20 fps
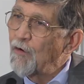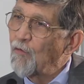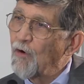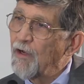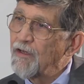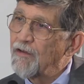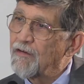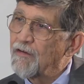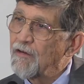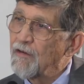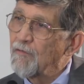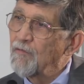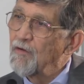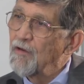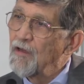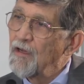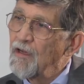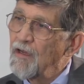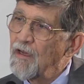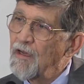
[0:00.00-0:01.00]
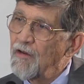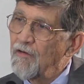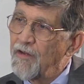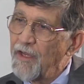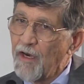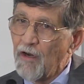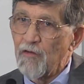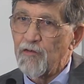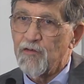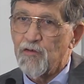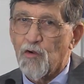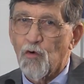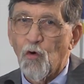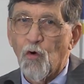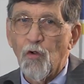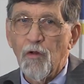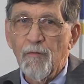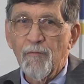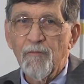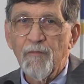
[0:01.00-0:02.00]
went to dental
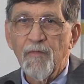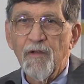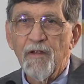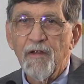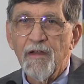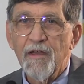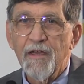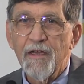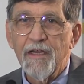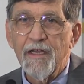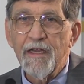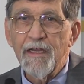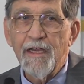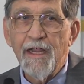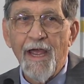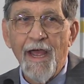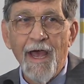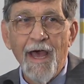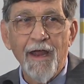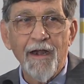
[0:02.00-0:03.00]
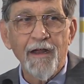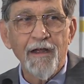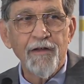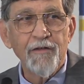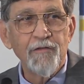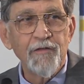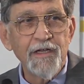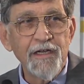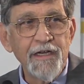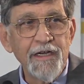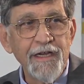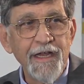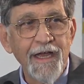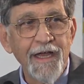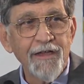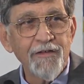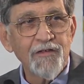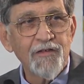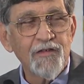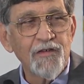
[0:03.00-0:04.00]
school. He had a
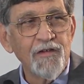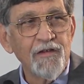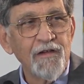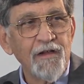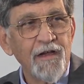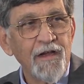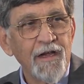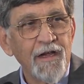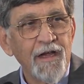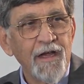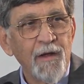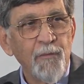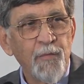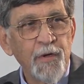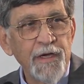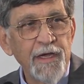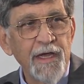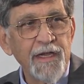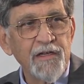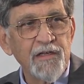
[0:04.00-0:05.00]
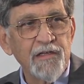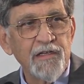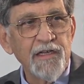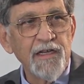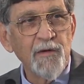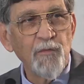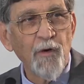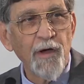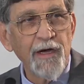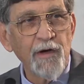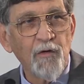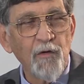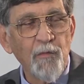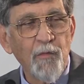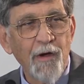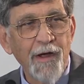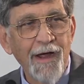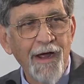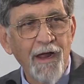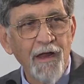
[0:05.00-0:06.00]
DDS, PhD in
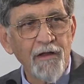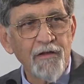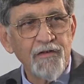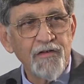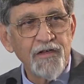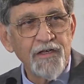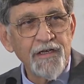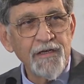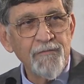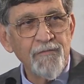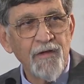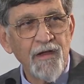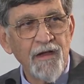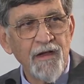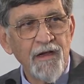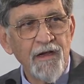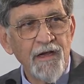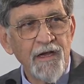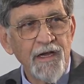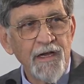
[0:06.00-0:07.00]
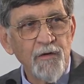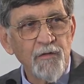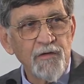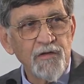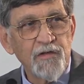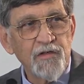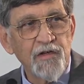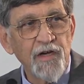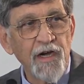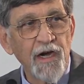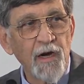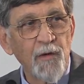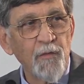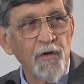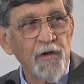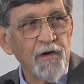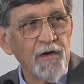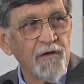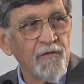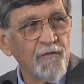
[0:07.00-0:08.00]
microbiology. He was
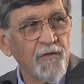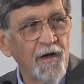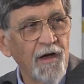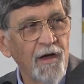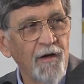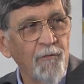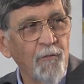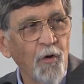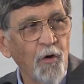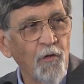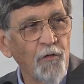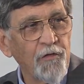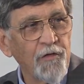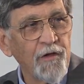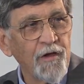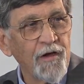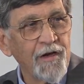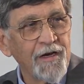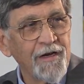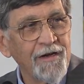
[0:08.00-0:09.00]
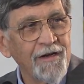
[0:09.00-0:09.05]
chairman of uh, both the